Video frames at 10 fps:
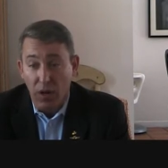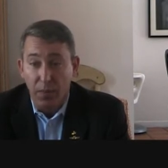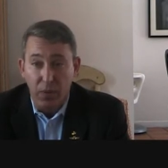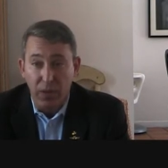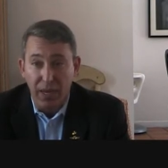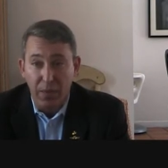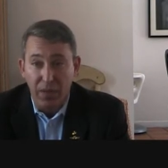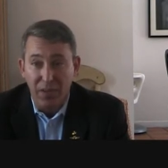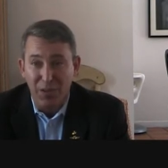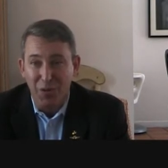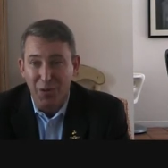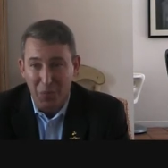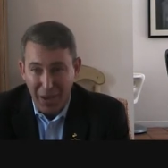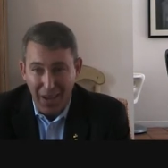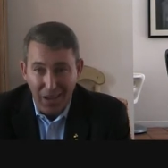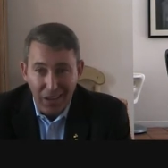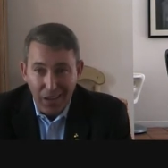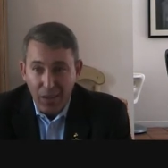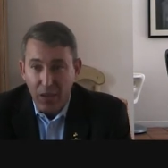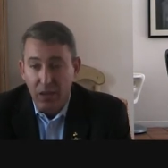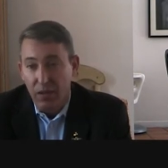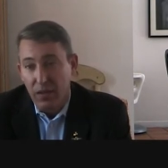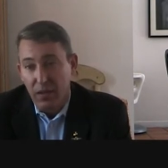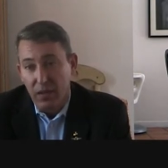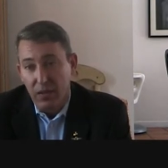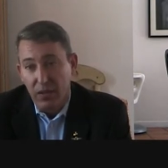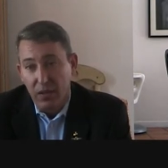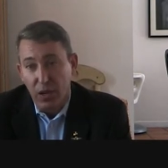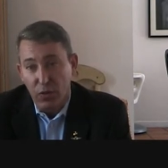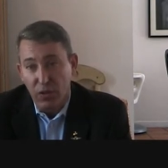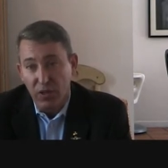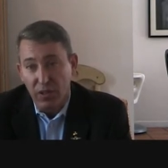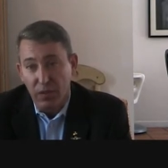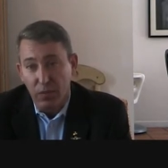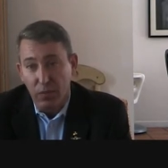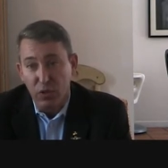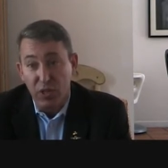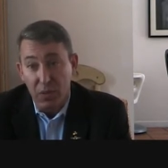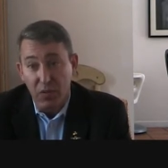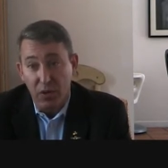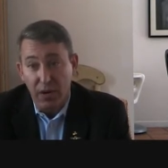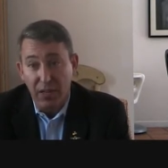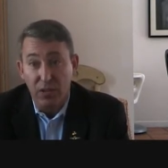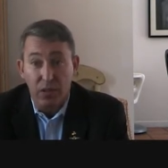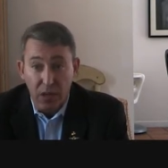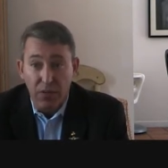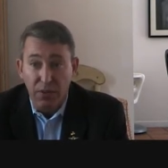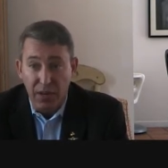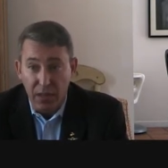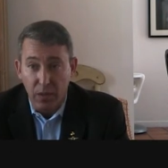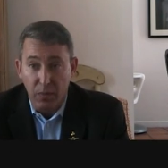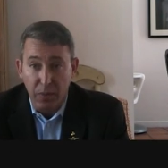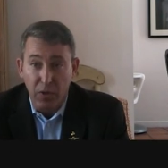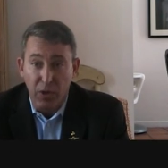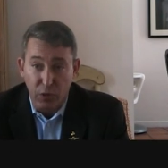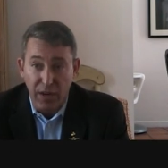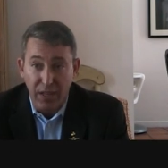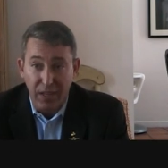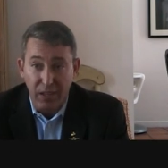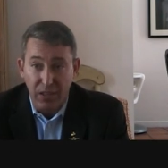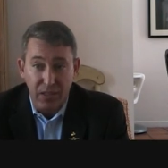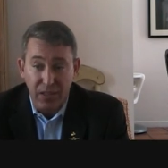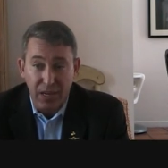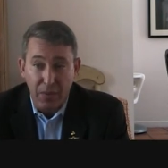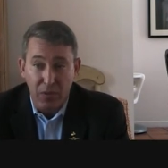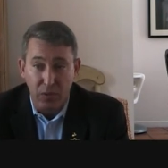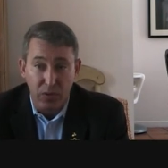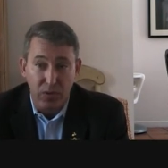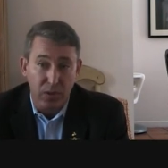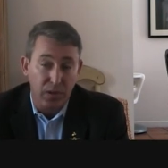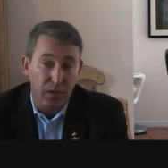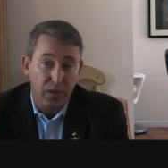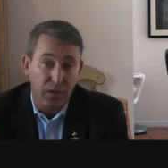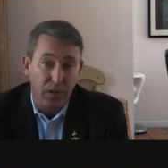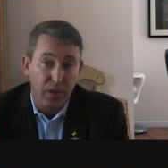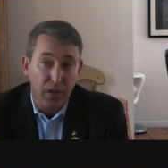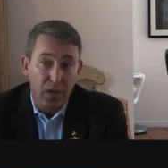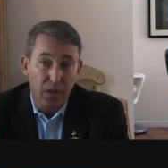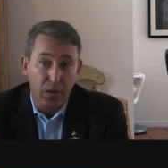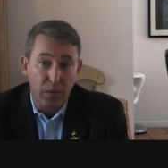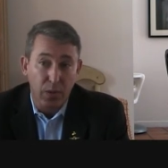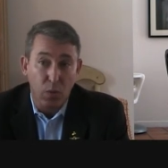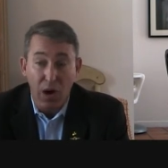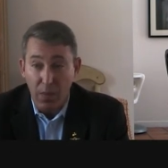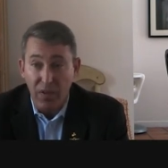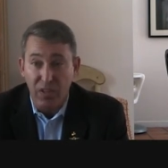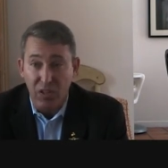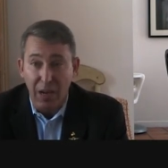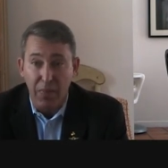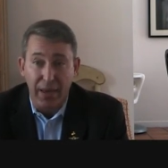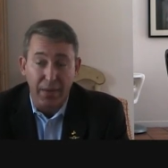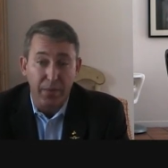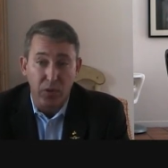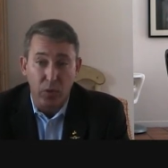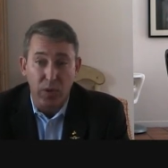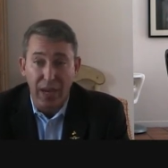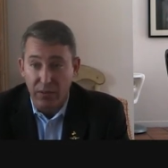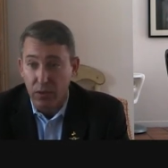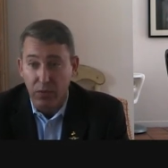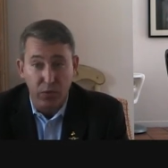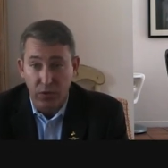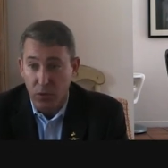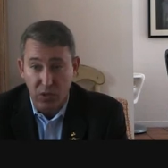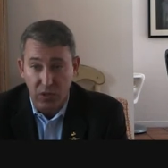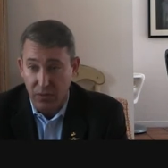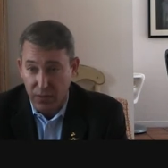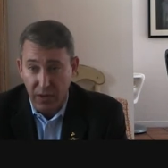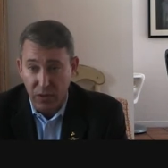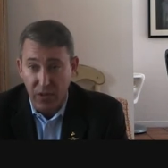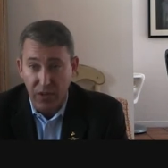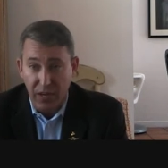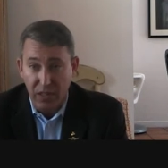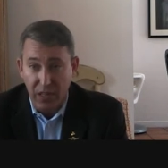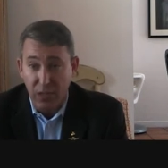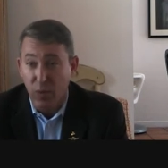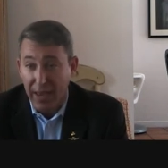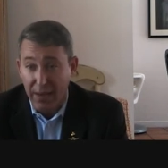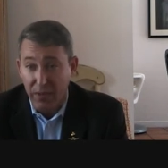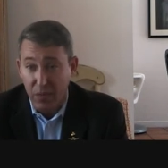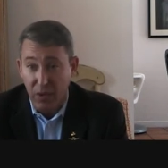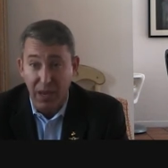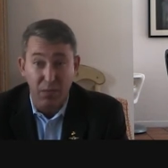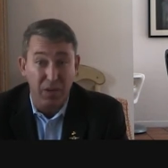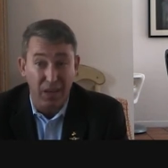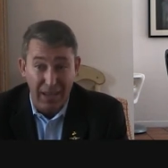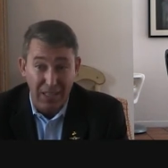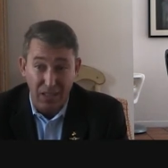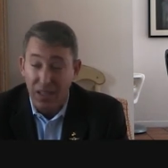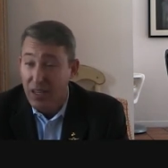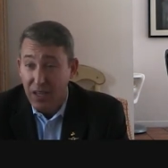I mean, we can't be continuing to pay the countries and the regimes that are actually funding the people that are trying to kill us. That's an absolute requirement to stop that. So we have to look for sources of energy in the United States. We have them. We have them in Alaska.